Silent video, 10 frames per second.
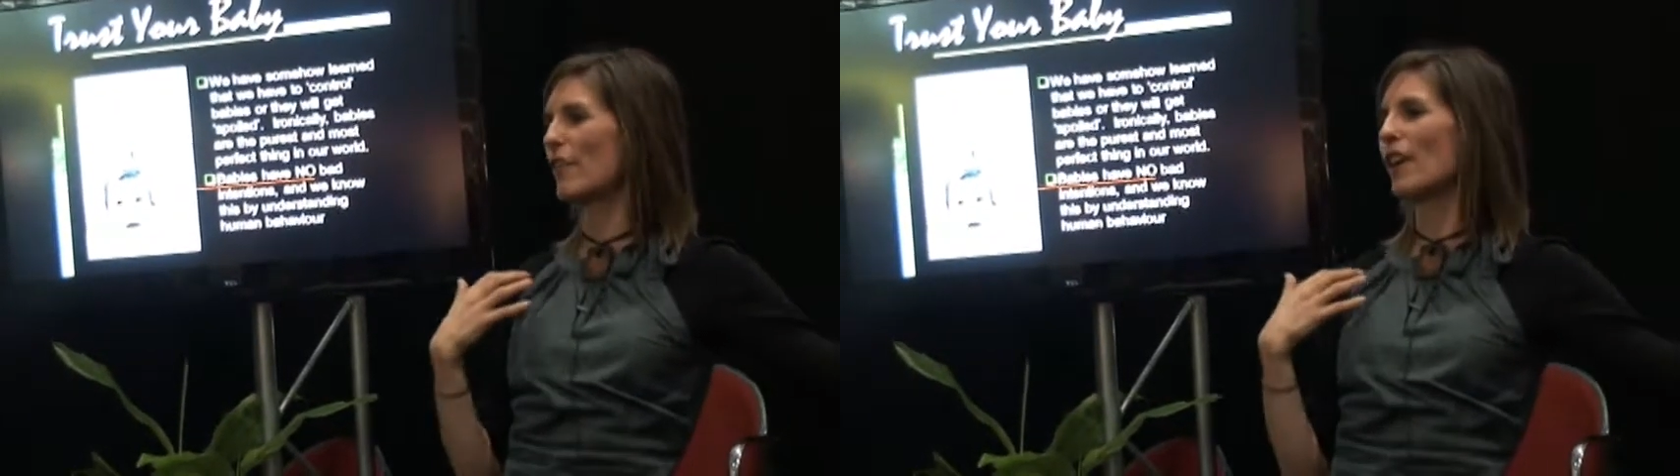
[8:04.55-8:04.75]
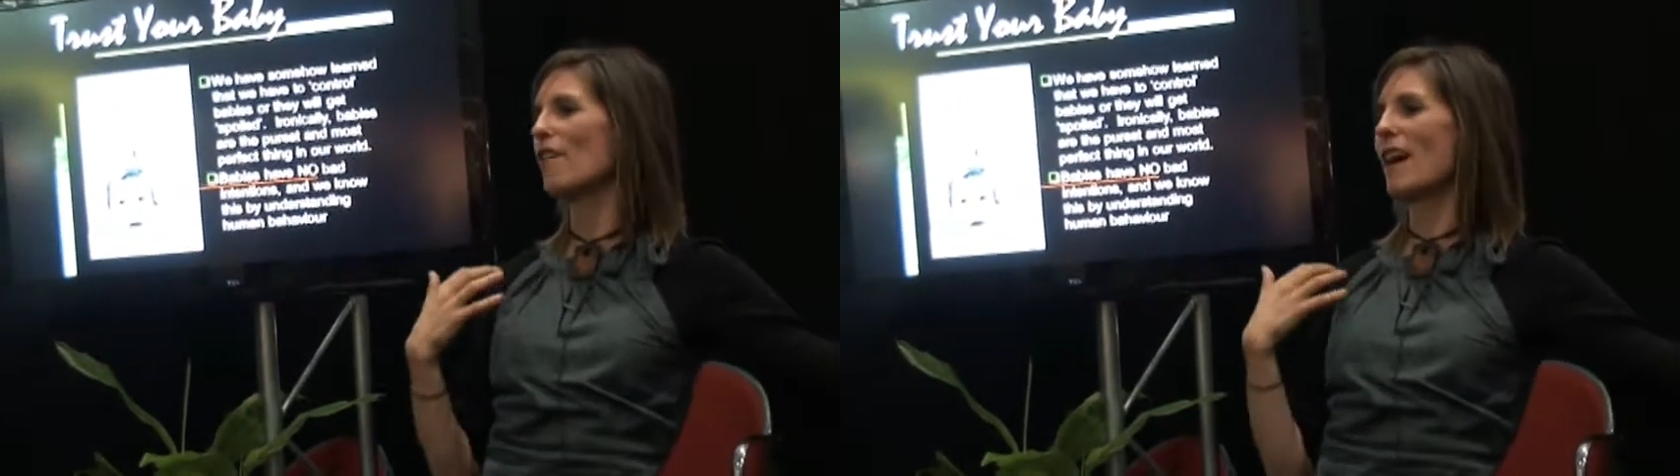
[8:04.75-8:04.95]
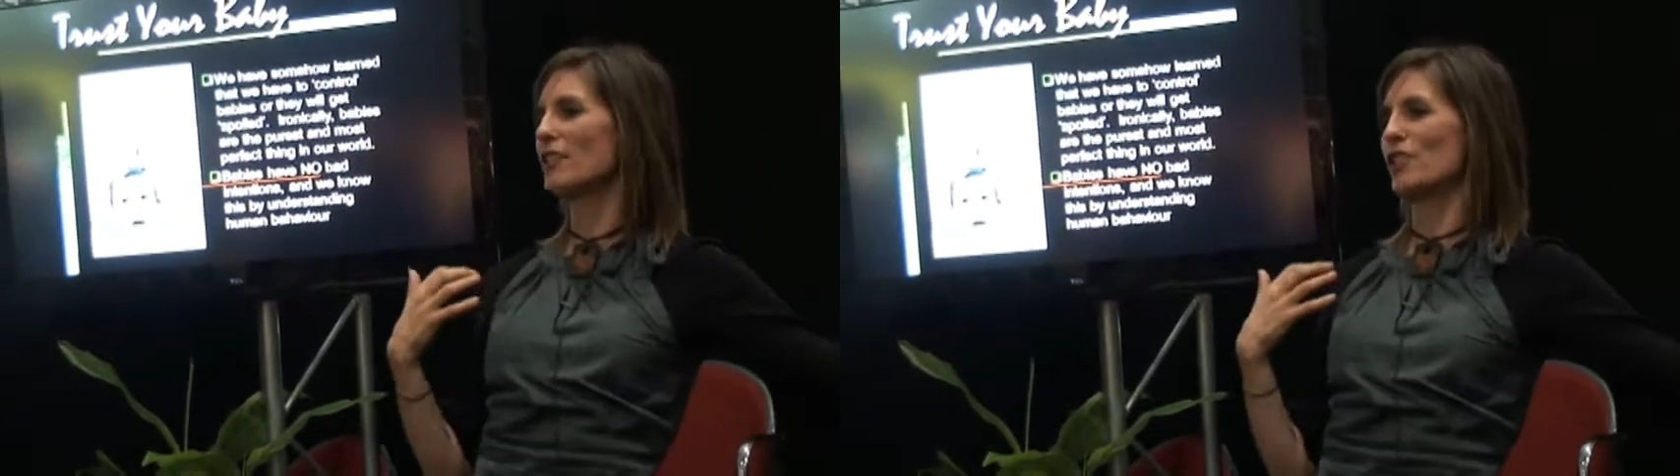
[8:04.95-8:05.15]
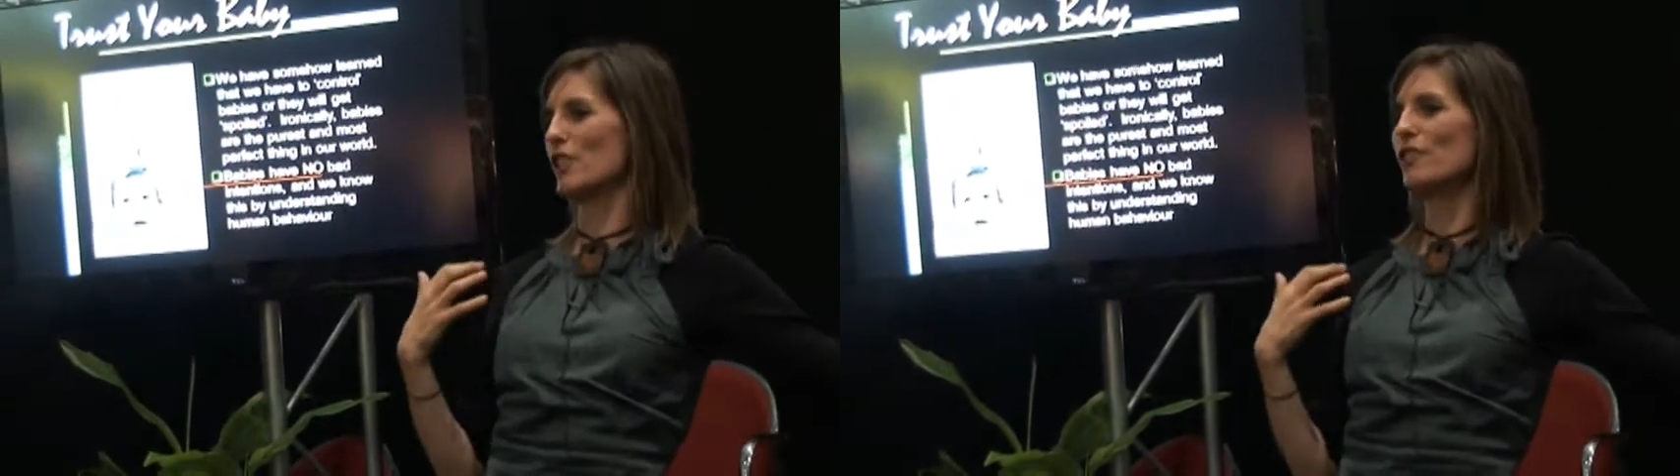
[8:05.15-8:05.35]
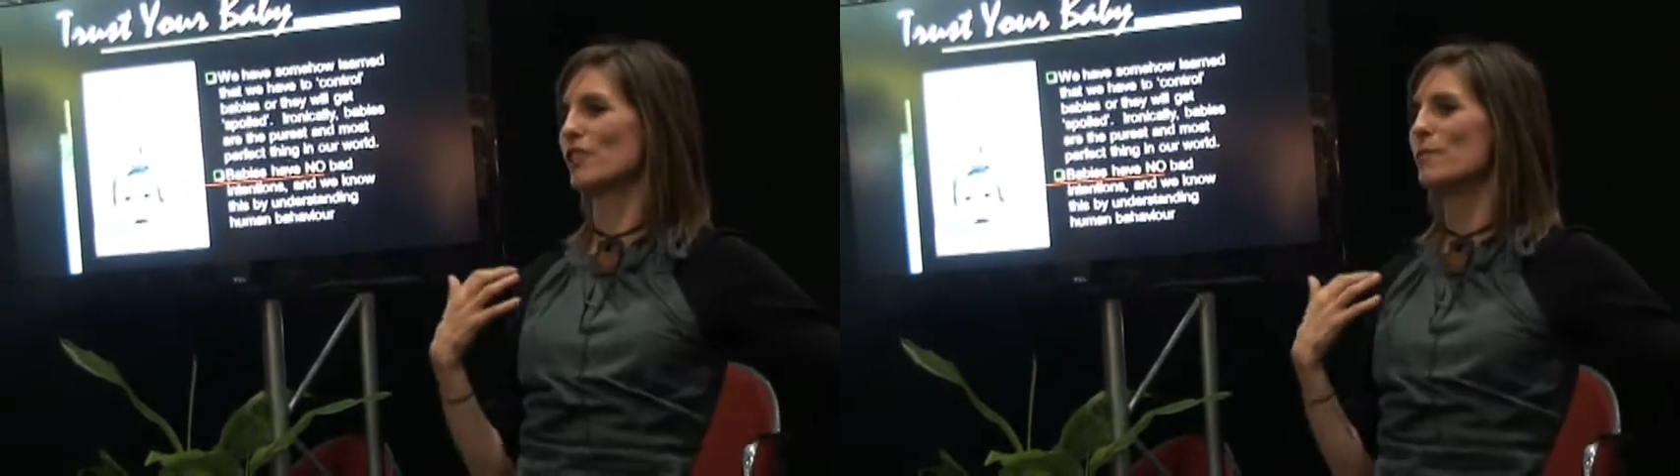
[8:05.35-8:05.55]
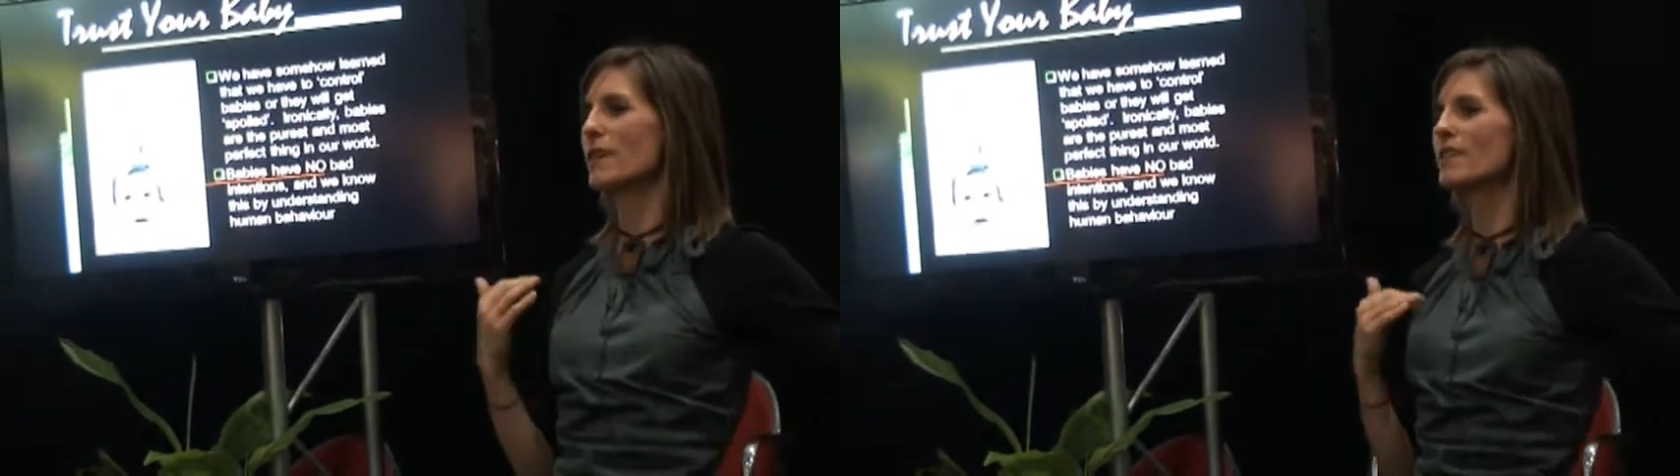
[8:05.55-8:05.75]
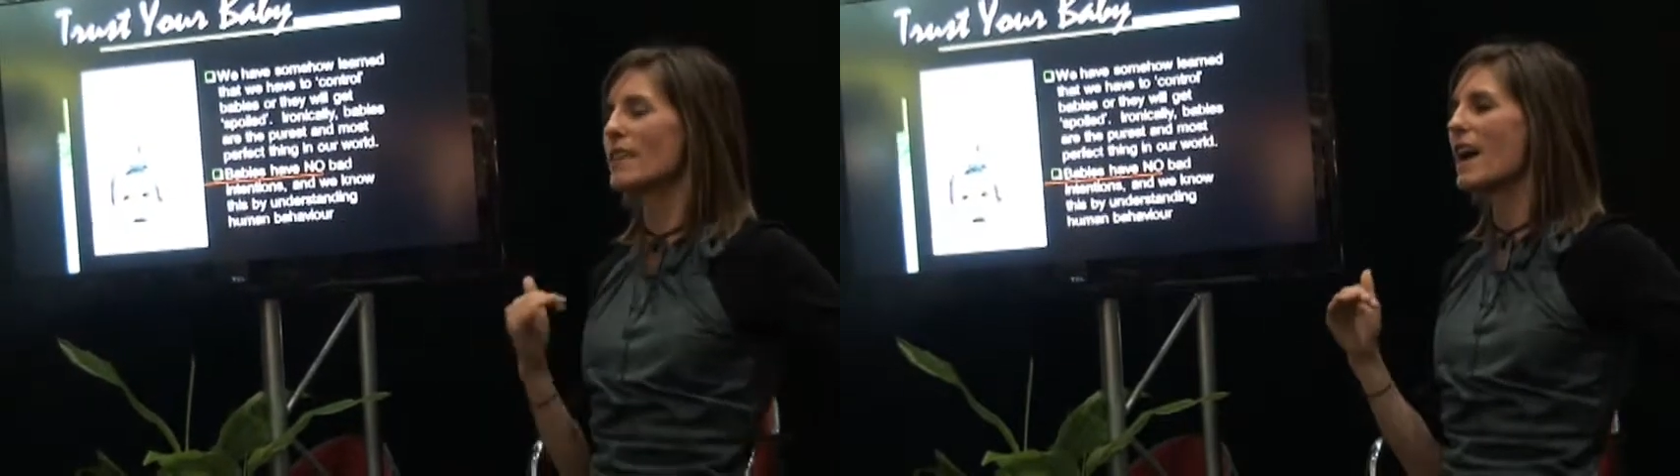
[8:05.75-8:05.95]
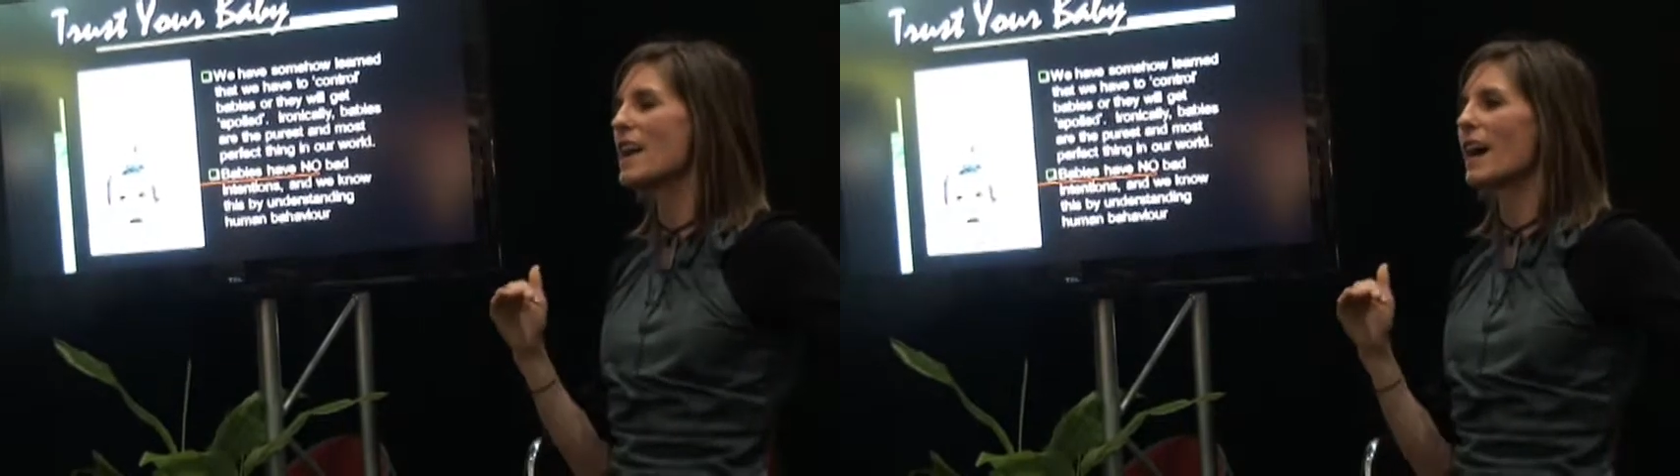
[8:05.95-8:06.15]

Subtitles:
follow our children, because they